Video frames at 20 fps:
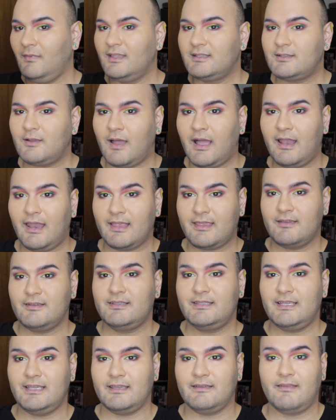So like you
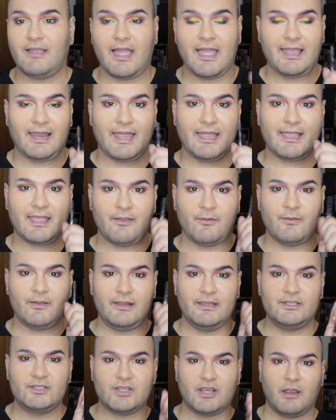see, I like a
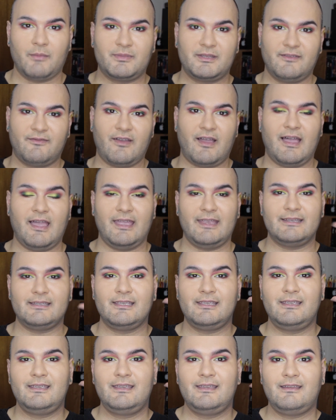really sharp, defined,
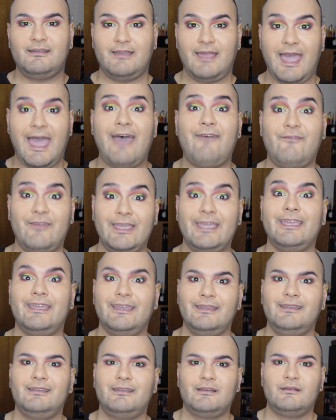
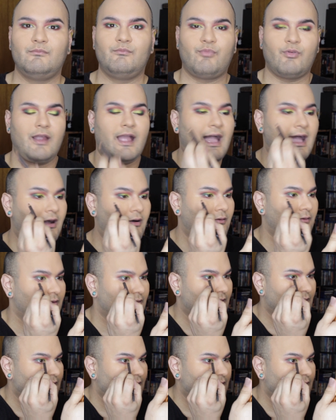heavy brow.